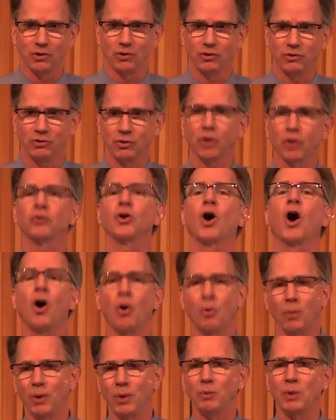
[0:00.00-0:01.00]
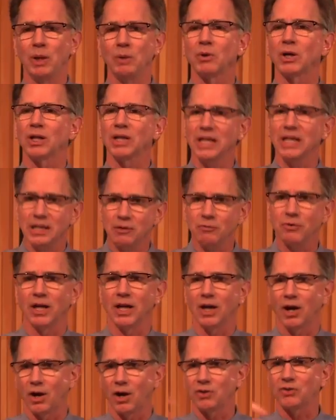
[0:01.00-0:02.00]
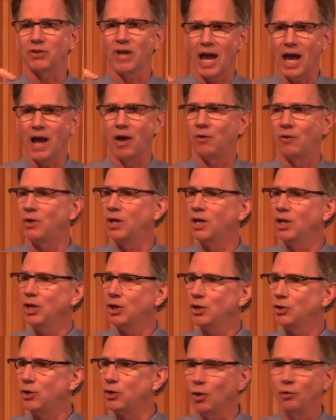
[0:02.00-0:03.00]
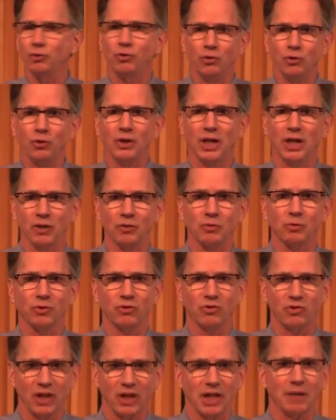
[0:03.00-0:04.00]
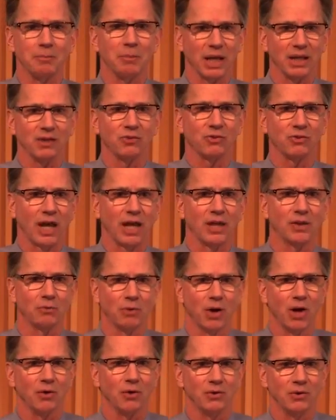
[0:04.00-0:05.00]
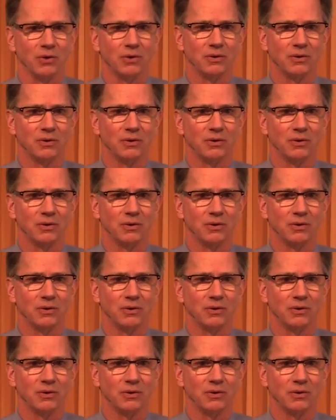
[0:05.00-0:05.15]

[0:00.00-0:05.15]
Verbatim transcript: She goes, "Oh, when we were leaving our town, those two kids were sitting by the side of the road.